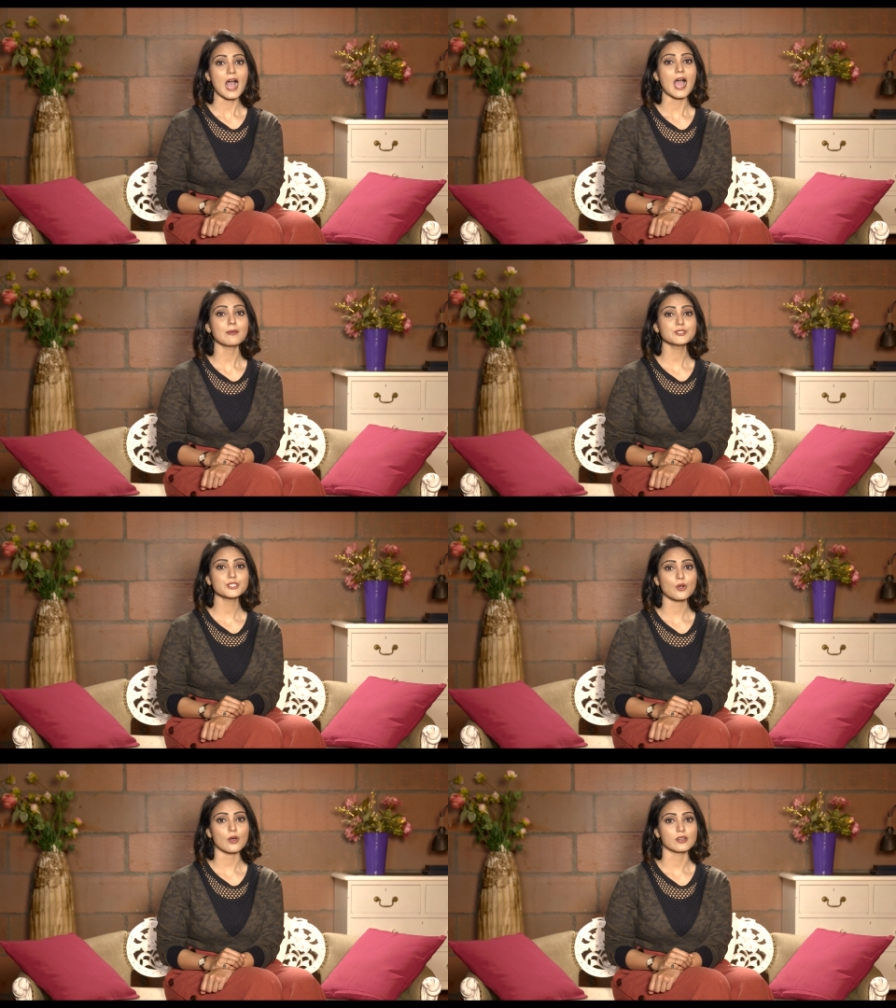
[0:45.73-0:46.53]
I'm
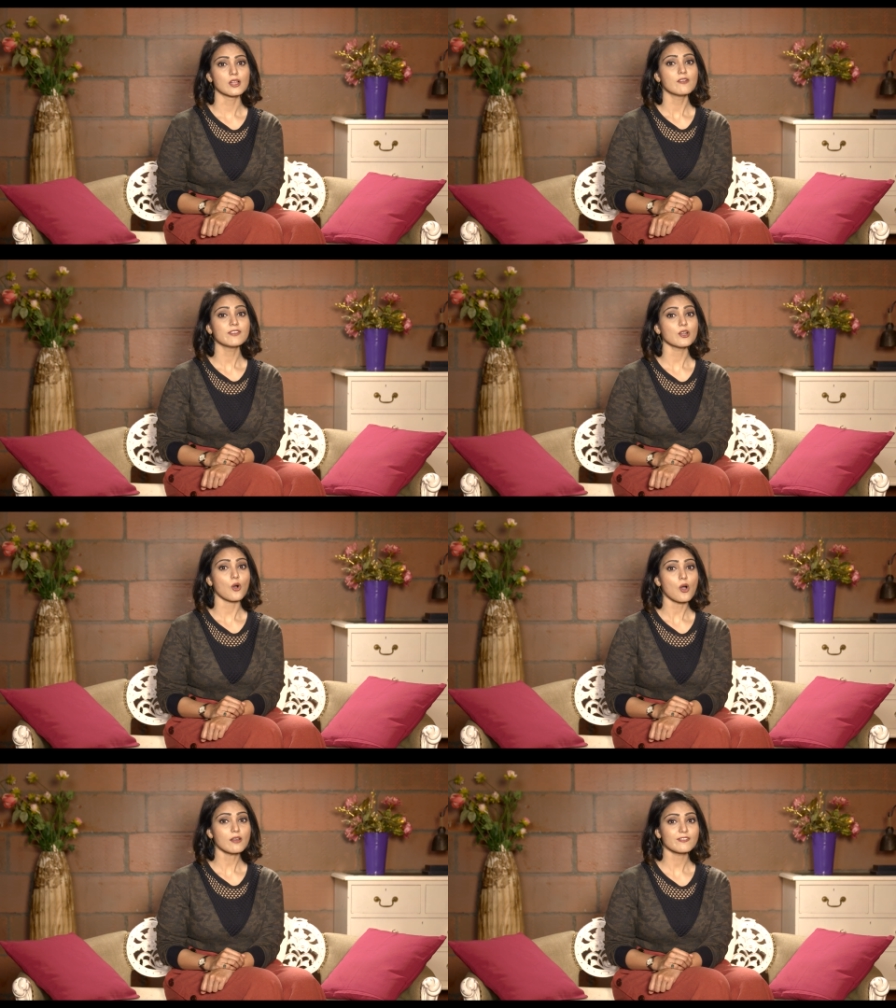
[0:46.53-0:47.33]
sure we
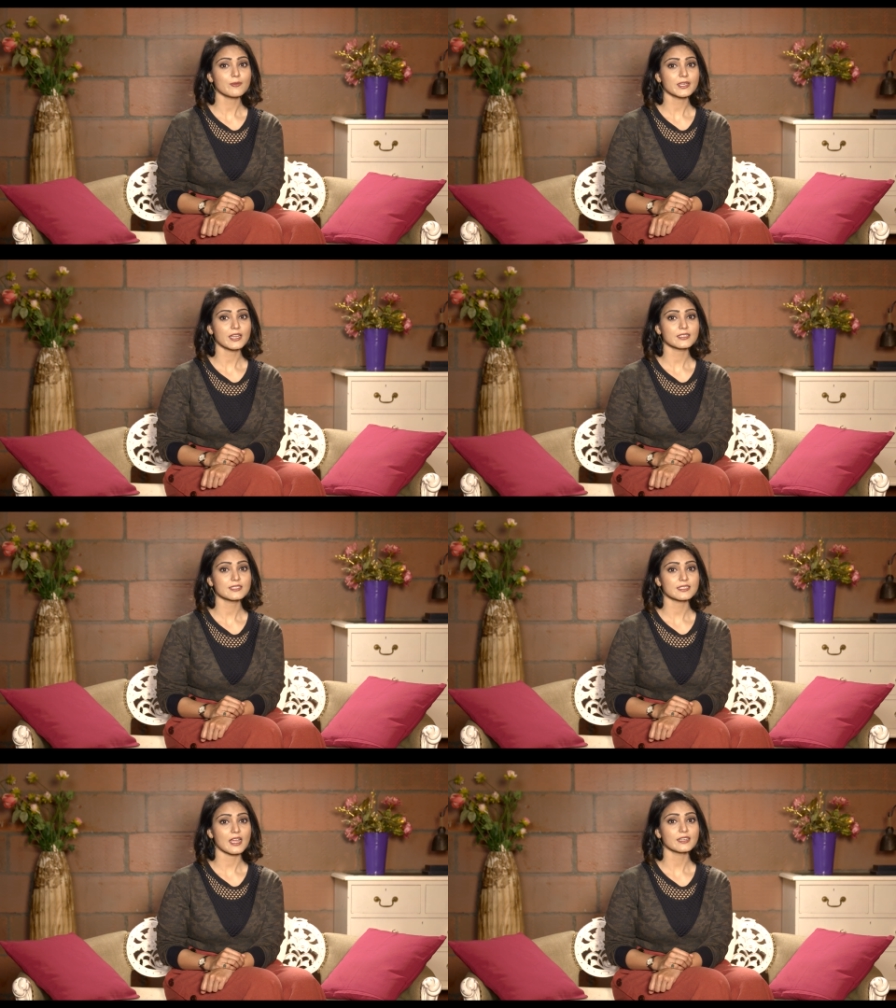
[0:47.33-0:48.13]
all women
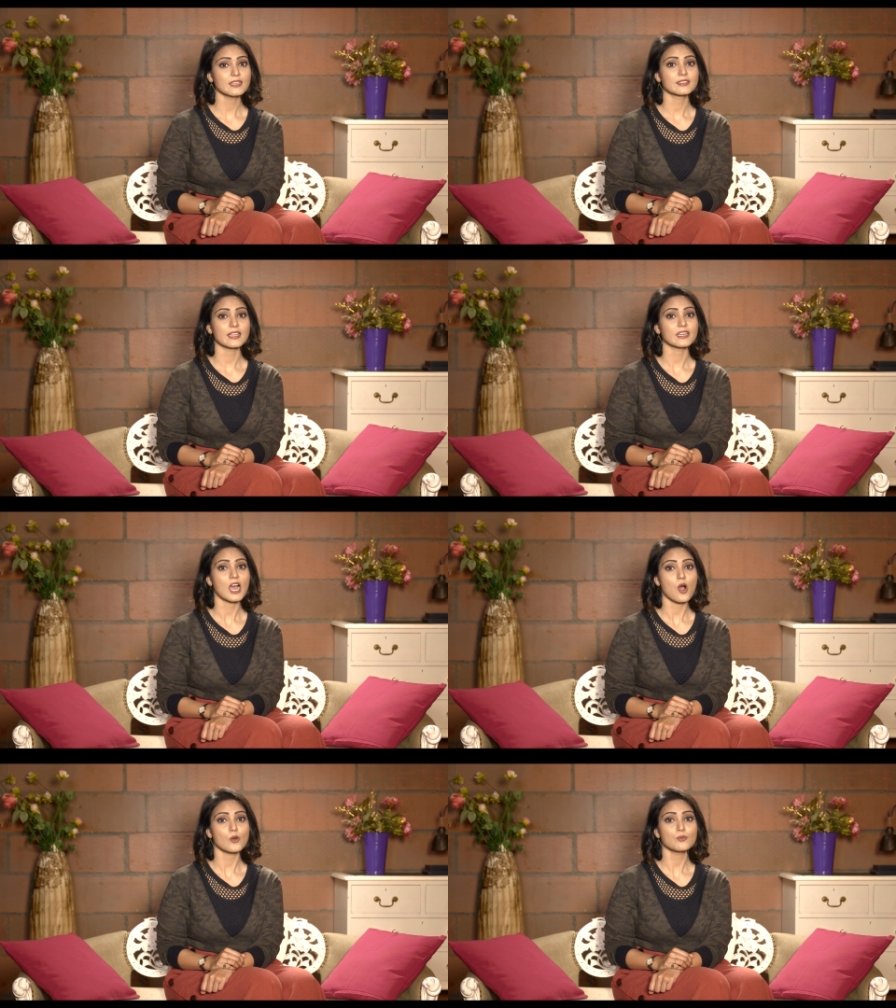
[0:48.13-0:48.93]
understand that
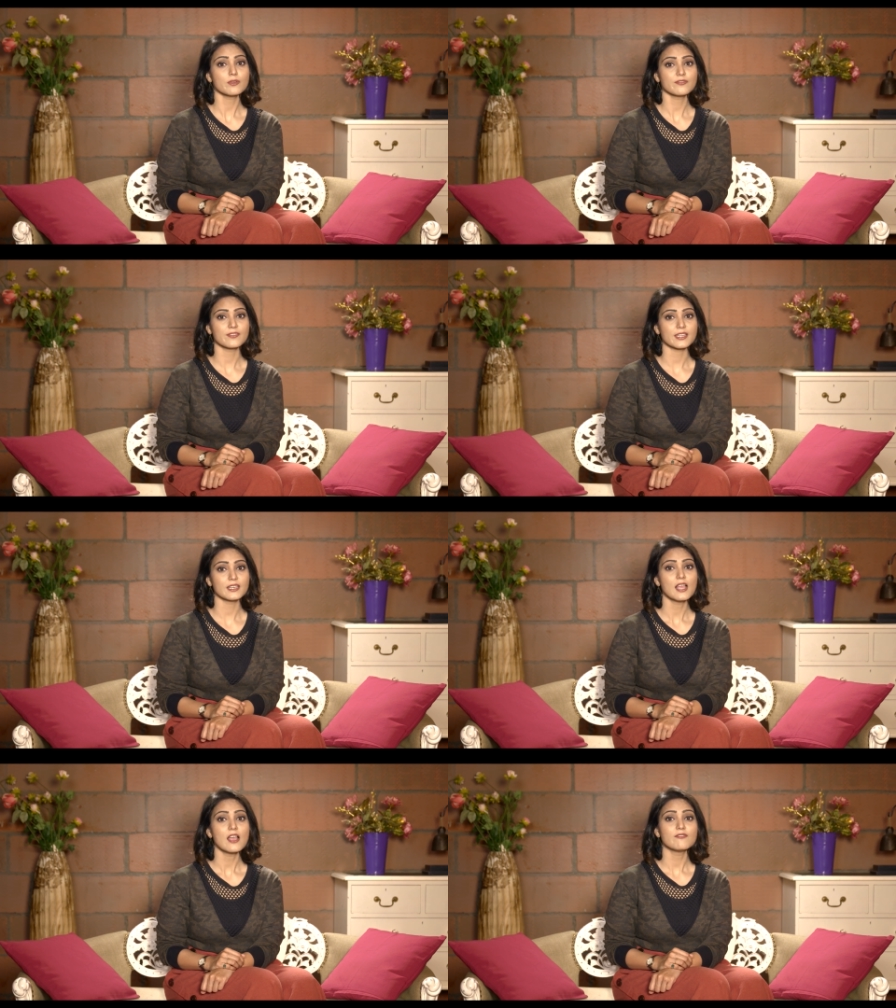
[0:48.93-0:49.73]
how do we
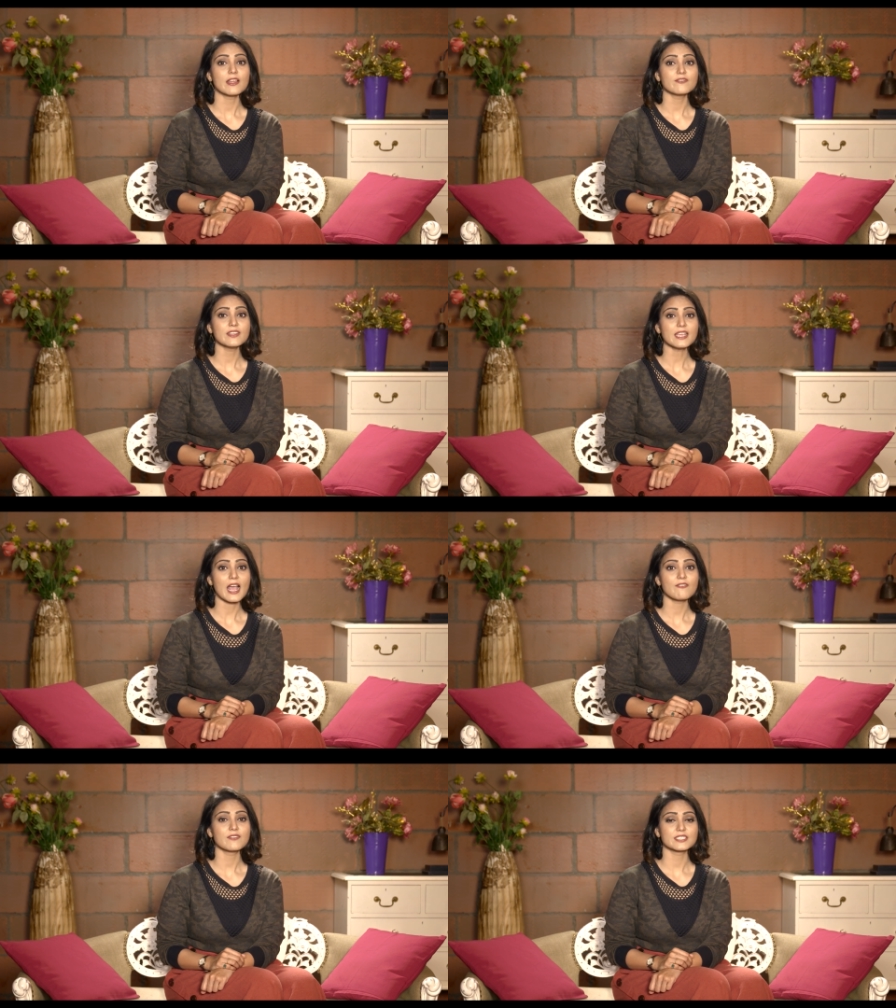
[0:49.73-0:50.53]
feel when we
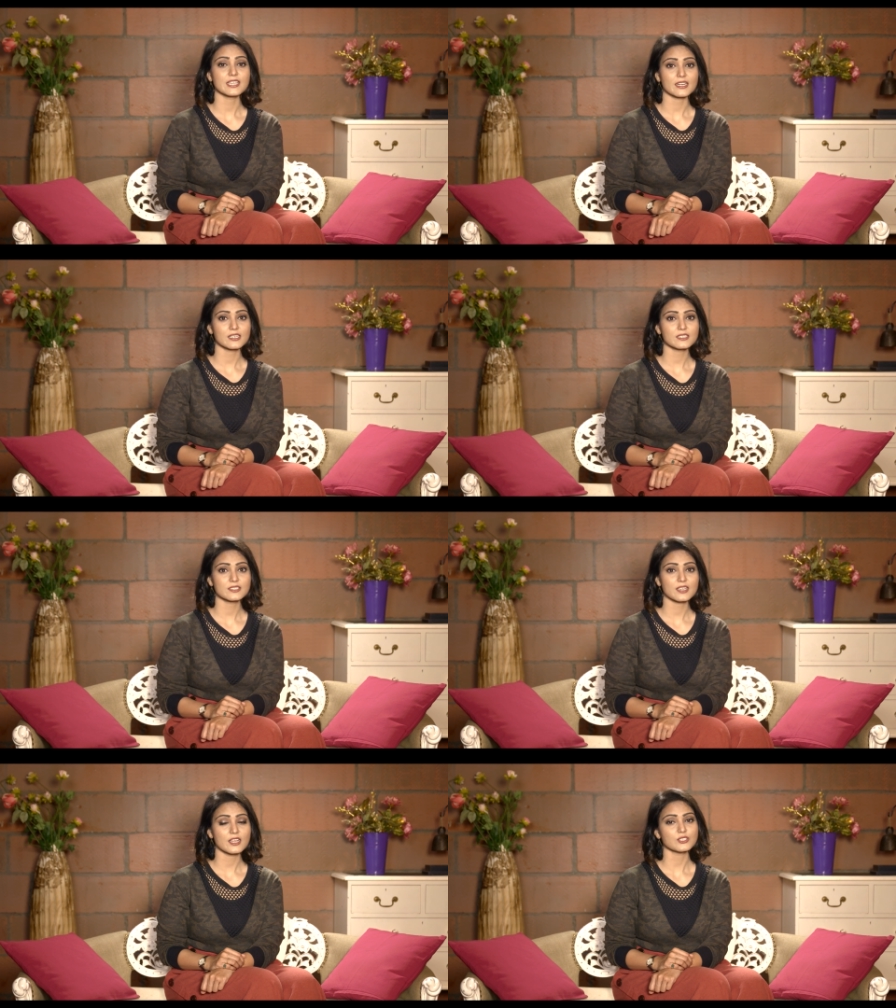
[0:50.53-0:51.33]
have vaginal
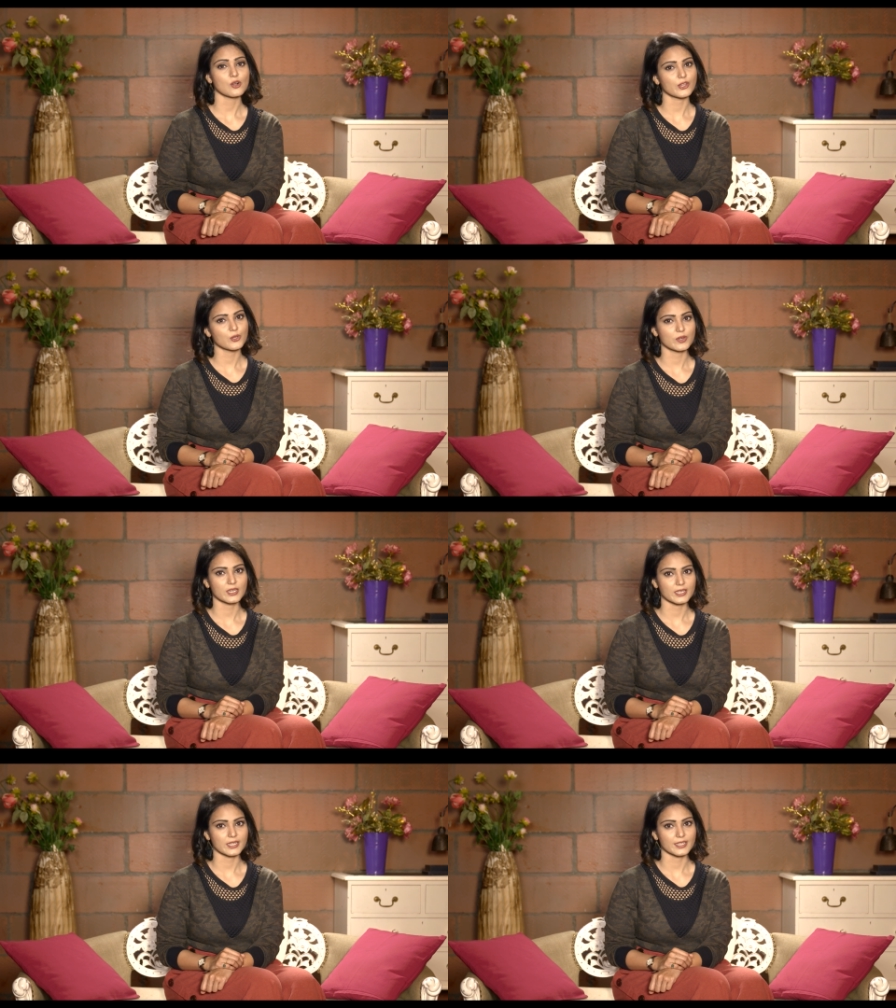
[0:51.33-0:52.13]
discharge or
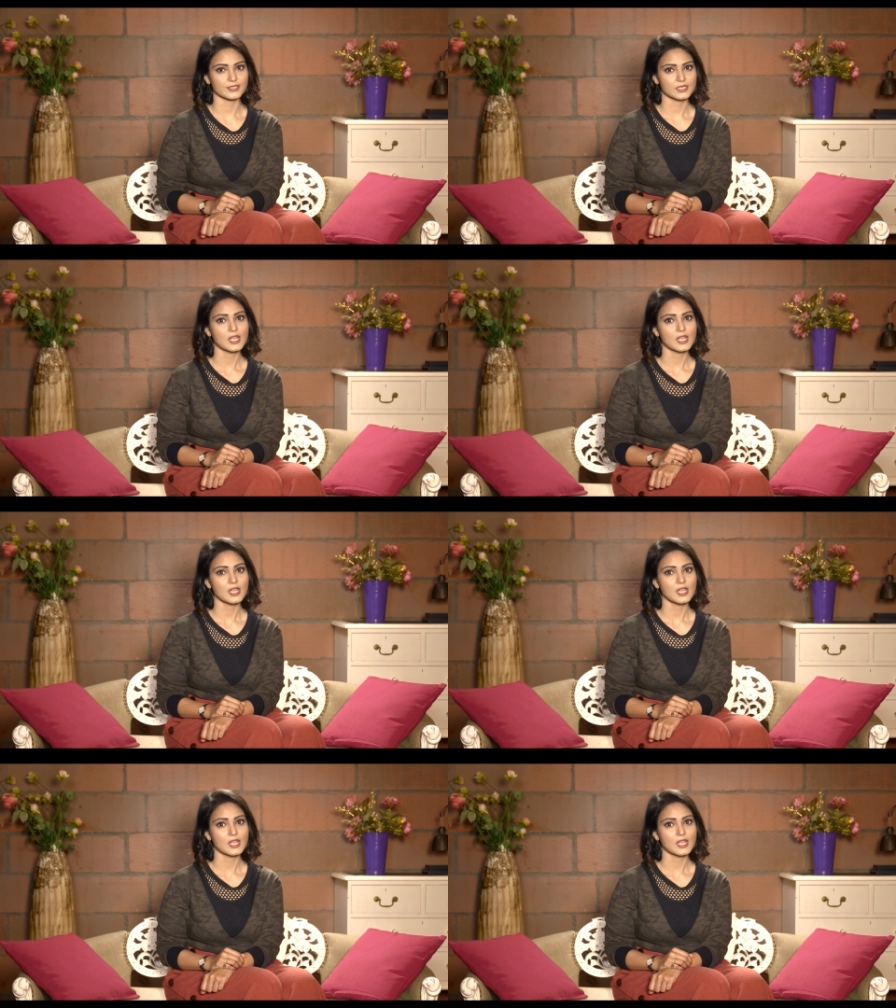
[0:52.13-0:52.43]
urine leakage,